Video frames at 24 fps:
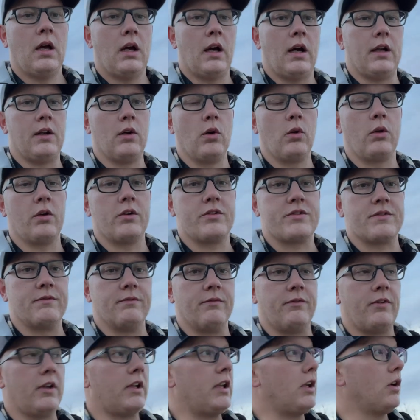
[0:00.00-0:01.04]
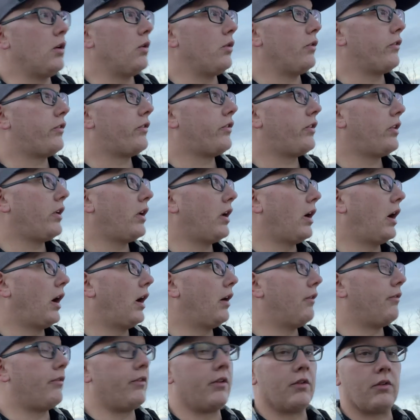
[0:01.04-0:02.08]
I know there's some videos
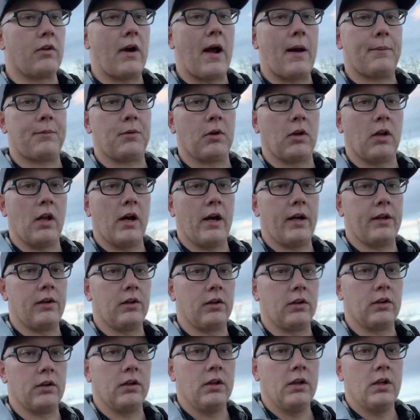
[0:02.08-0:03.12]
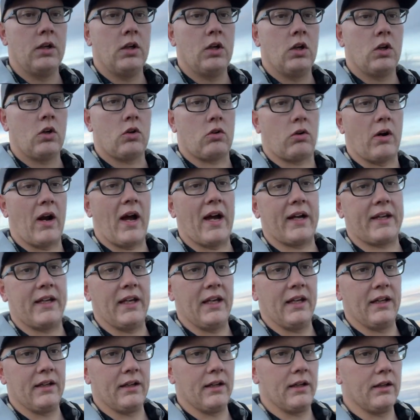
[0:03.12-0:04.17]
of the Raptor liner
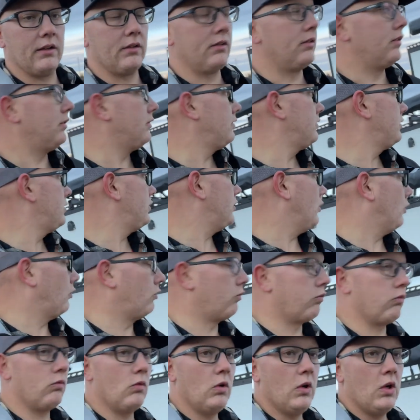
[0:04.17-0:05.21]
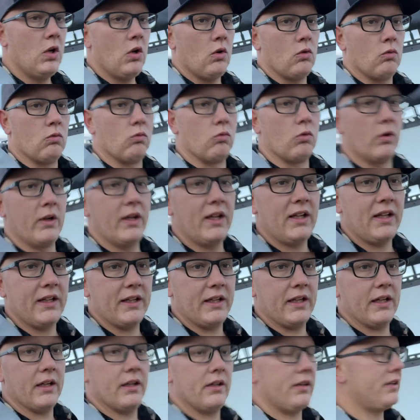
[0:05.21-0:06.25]
cracking and, you know,
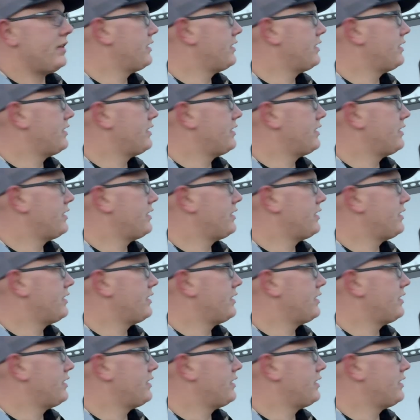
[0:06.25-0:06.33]
really